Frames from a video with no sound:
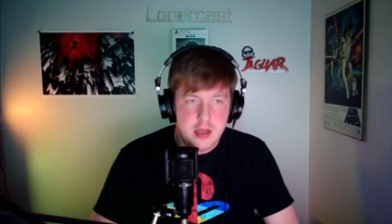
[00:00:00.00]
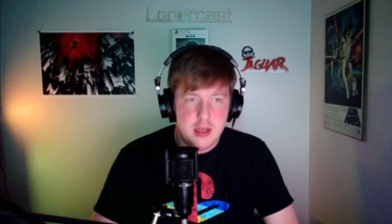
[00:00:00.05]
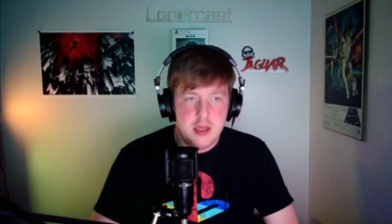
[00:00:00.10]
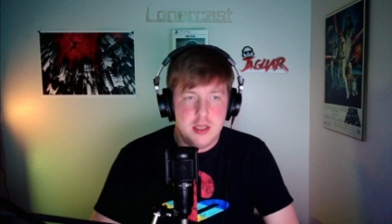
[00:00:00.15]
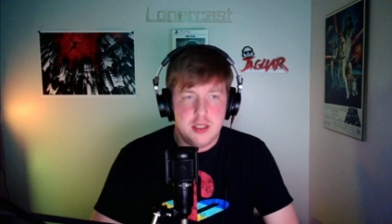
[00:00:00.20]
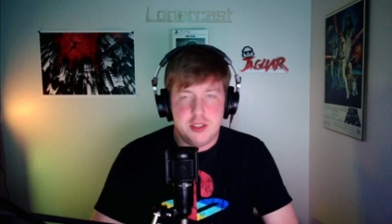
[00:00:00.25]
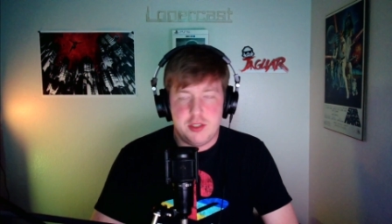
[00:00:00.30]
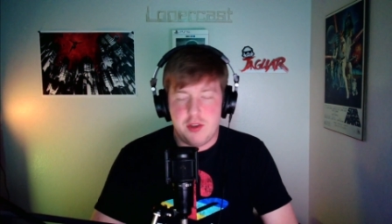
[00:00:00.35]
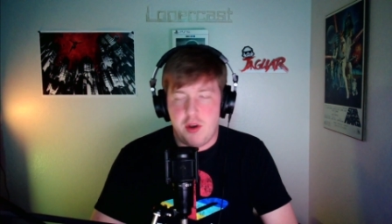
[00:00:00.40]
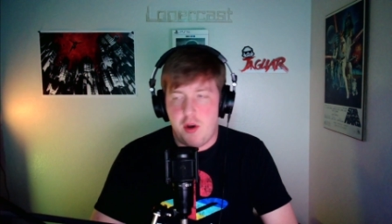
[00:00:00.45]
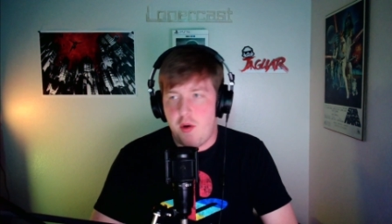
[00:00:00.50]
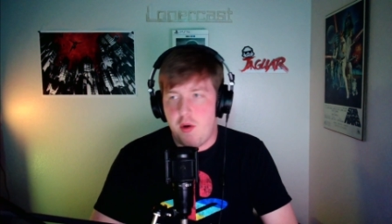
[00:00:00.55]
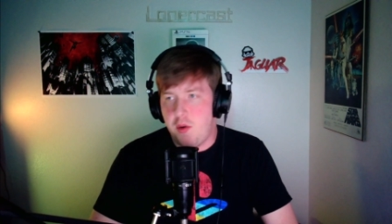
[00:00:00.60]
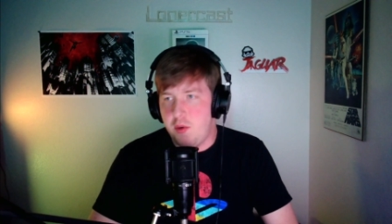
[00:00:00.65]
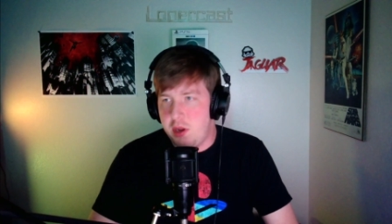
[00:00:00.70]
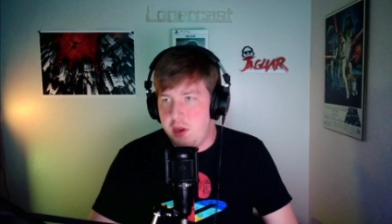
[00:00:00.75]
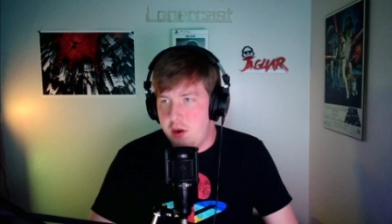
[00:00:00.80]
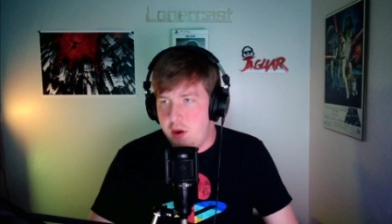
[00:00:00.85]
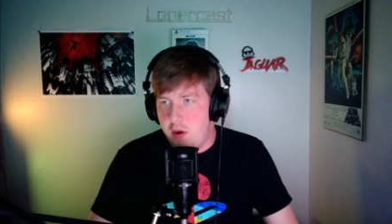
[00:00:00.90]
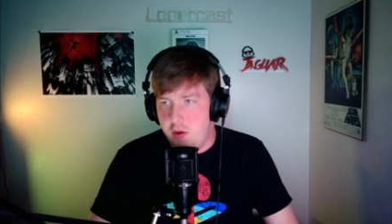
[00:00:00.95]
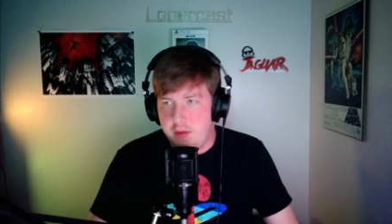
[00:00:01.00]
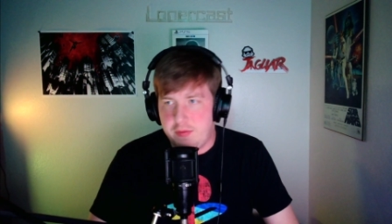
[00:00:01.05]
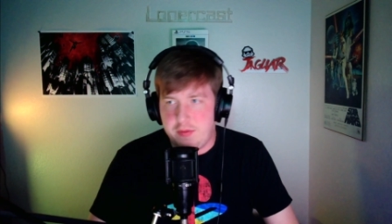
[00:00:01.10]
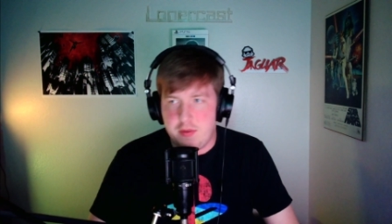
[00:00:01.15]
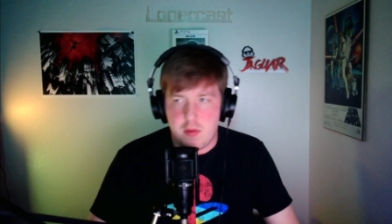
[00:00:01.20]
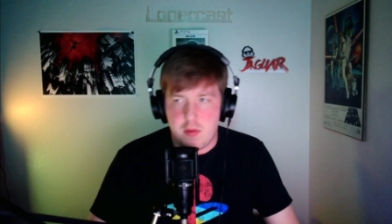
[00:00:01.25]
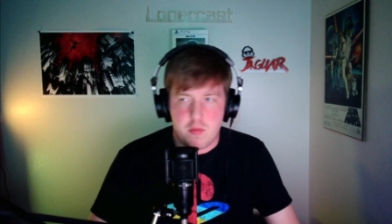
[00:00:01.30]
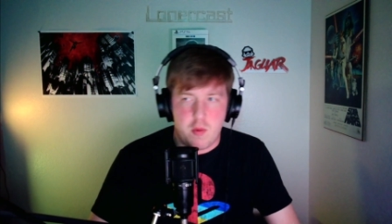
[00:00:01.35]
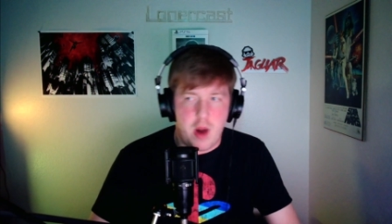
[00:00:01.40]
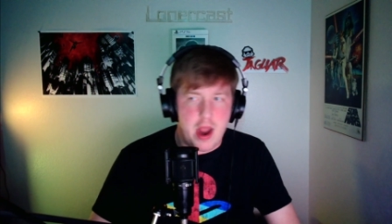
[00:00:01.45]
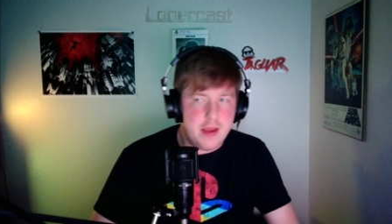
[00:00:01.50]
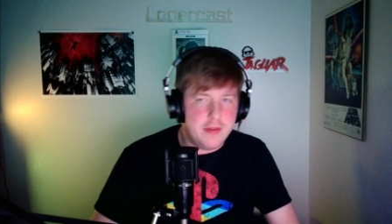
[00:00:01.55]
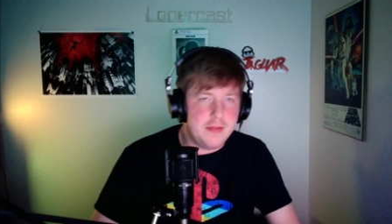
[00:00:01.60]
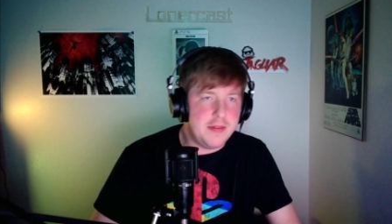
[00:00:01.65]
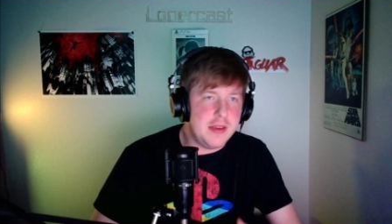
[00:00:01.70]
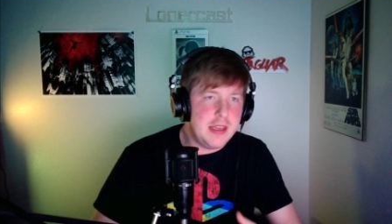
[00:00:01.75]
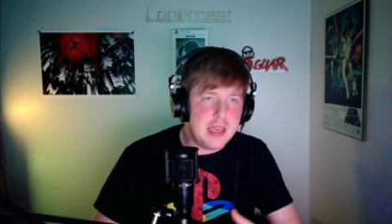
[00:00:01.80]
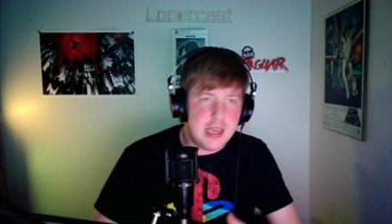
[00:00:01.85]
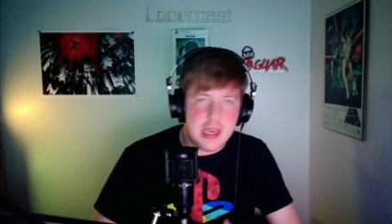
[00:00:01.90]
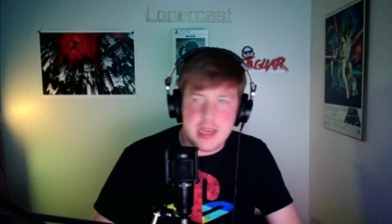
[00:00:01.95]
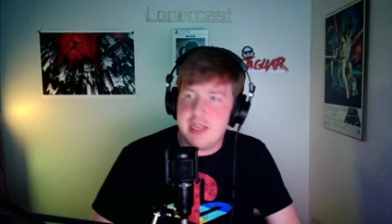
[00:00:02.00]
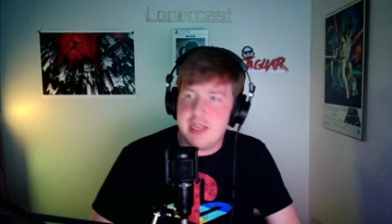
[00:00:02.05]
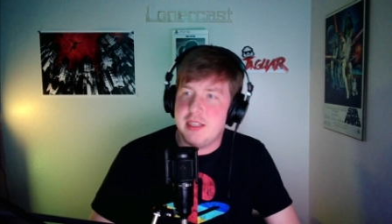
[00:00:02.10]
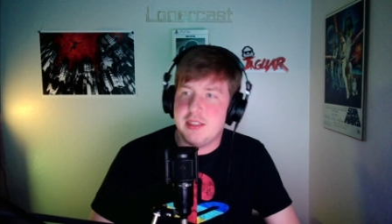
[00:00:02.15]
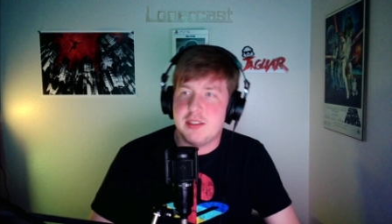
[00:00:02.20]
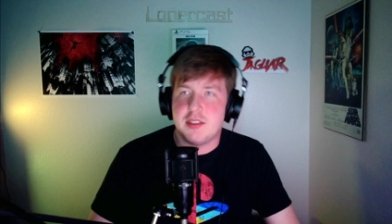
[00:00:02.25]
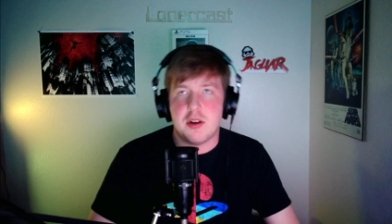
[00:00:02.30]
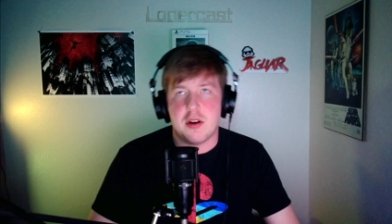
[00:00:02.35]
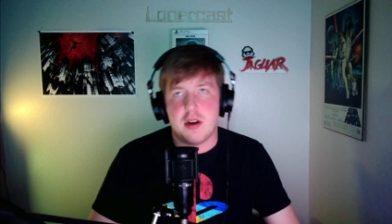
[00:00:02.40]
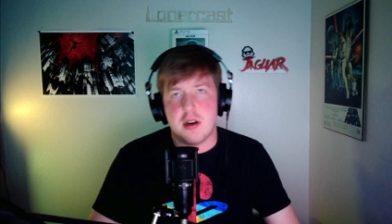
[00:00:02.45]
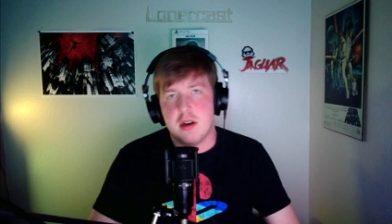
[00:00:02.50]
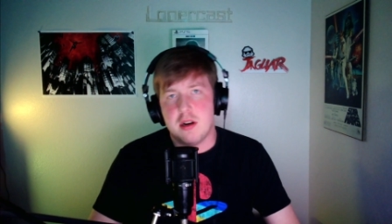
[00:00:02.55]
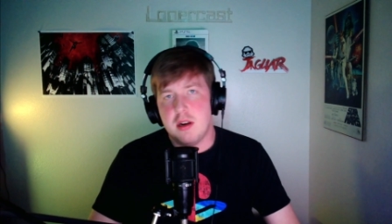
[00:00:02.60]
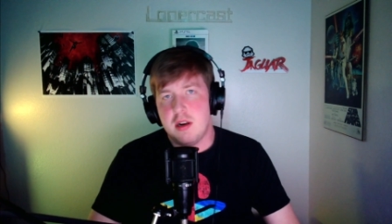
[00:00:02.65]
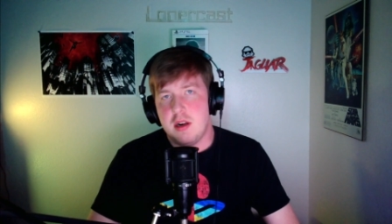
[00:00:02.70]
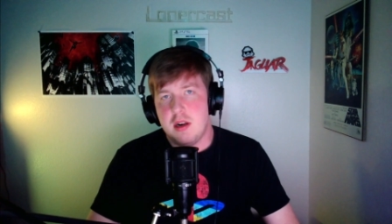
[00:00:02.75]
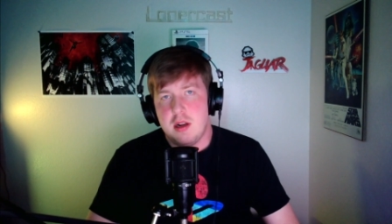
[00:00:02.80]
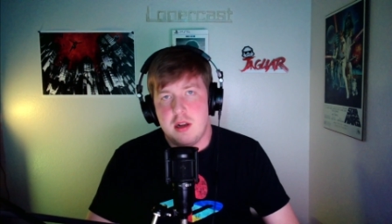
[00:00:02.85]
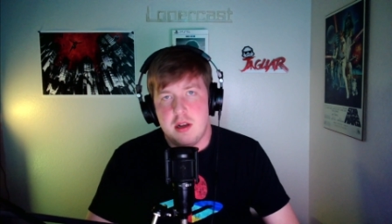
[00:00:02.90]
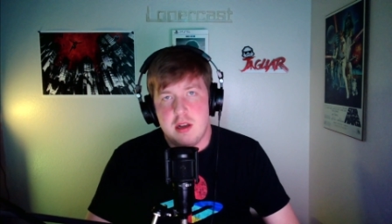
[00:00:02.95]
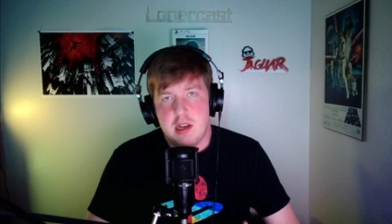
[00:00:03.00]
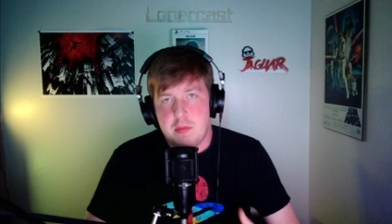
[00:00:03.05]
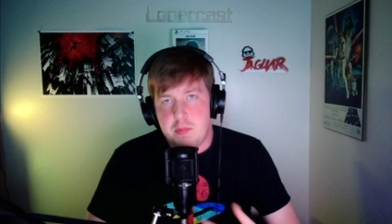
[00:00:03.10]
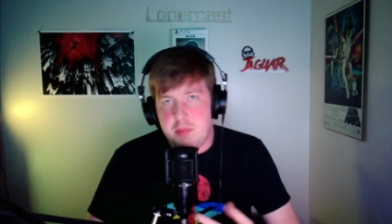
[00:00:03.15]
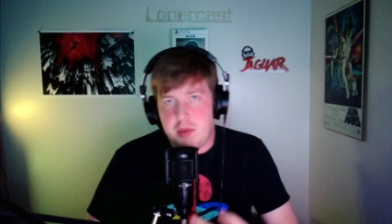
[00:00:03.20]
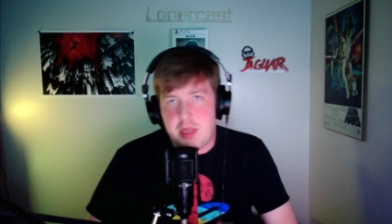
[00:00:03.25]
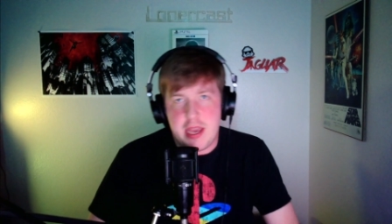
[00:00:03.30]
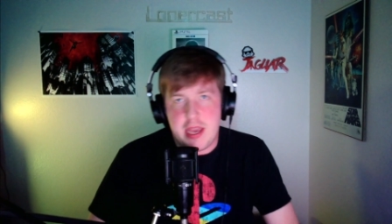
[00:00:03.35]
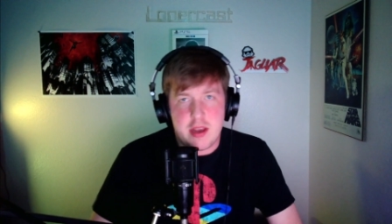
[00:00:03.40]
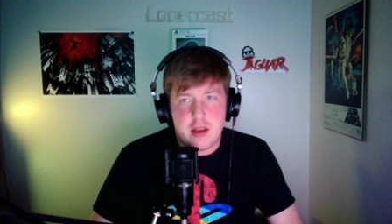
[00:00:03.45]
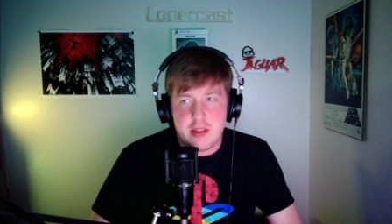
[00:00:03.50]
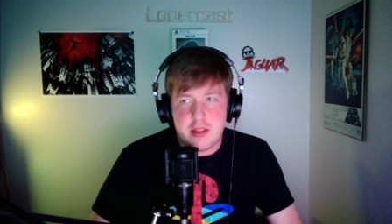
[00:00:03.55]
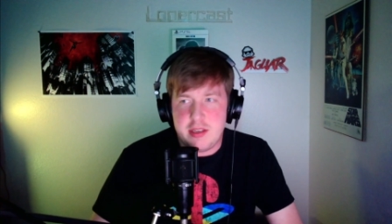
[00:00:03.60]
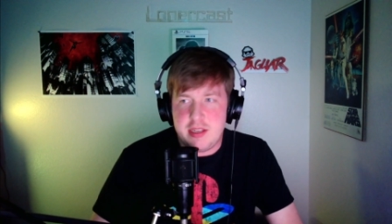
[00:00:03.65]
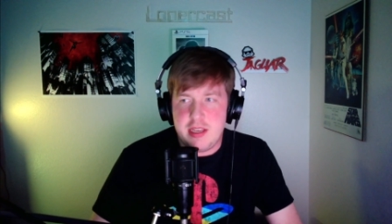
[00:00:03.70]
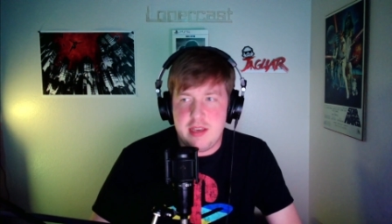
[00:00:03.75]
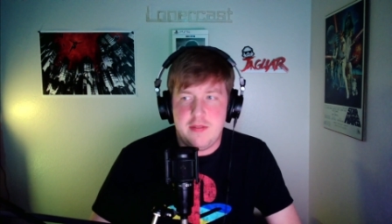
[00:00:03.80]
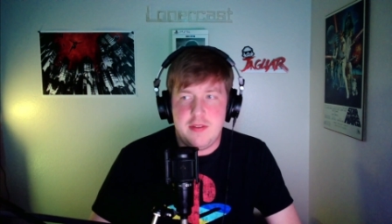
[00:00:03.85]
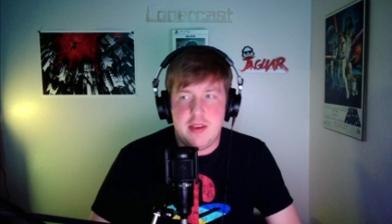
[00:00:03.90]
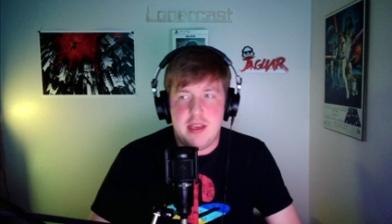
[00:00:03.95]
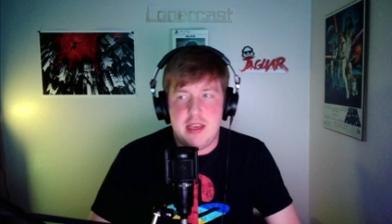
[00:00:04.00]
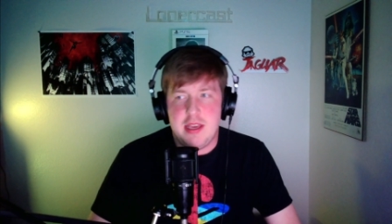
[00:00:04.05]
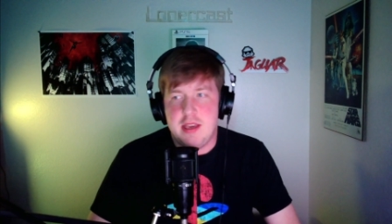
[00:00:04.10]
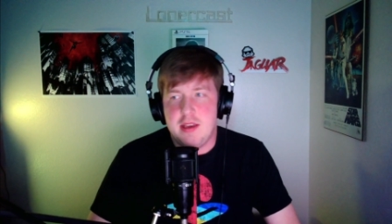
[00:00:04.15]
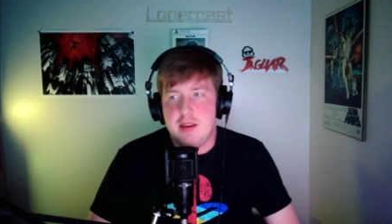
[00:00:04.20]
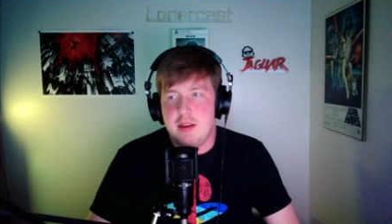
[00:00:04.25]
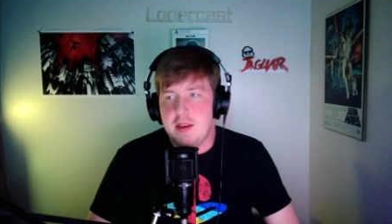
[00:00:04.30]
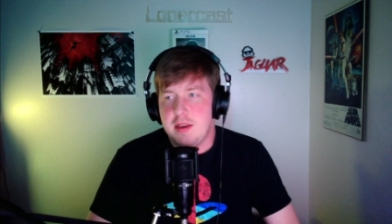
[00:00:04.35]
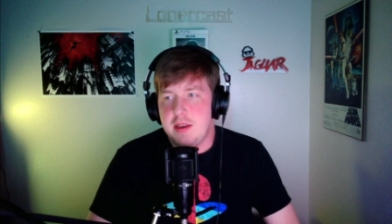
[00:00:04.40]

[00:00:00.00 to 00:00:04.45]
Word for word: So, you know, if your wife and kids are playing on the TV,